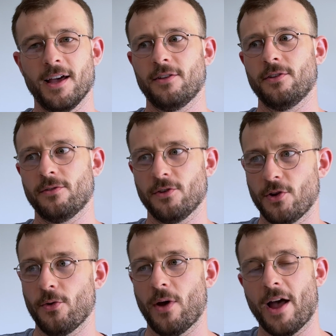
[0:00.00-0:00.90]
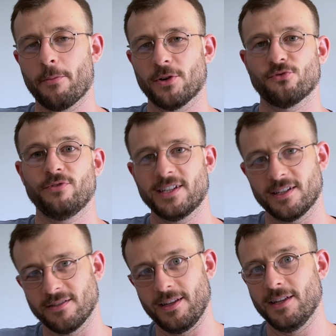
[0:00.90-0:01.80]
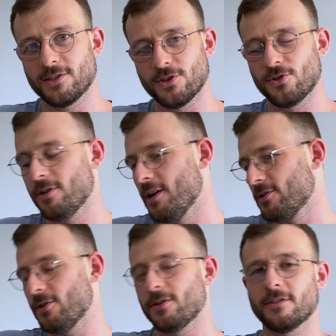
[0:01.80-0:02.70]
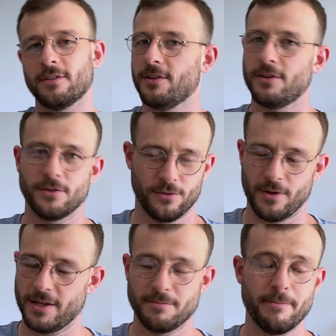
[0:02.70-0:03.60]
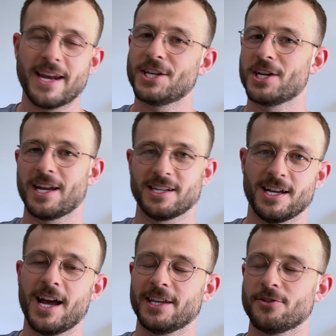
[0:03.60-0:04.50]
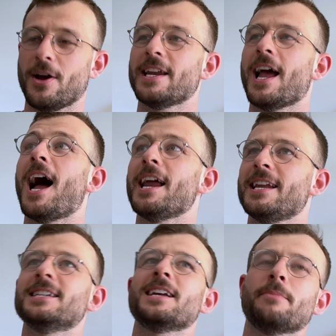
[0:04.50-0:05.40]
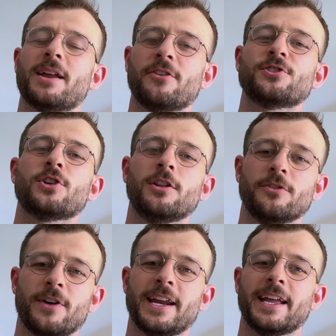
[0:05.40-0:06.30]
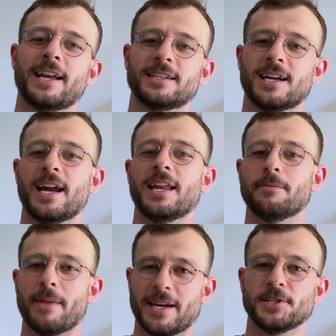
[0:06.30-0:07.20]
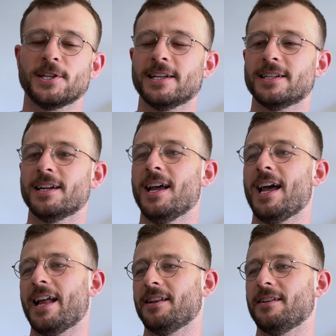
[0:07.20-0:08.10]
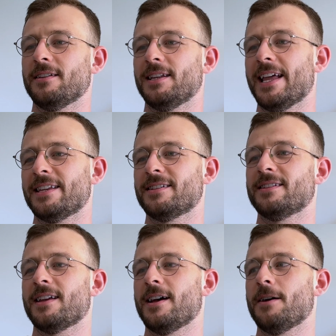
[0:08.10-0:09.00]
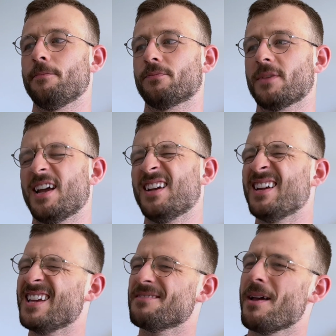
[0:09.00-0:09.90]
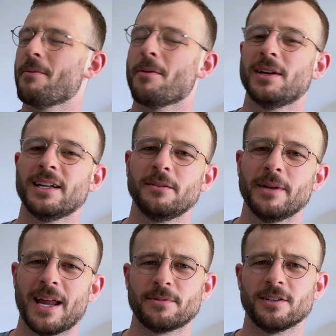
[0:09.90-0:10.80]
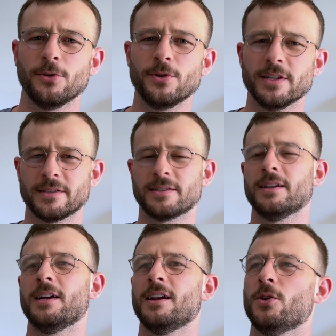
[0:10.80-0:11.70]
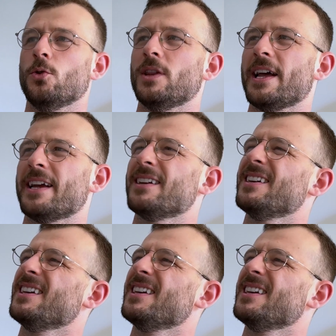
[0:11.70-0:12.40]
You know, how much risk is the institute? So it's managing anxiety. So I need to get better at tolerating anxiety and managing it, and less. I guess maybe I'm a little bit absolutist, or like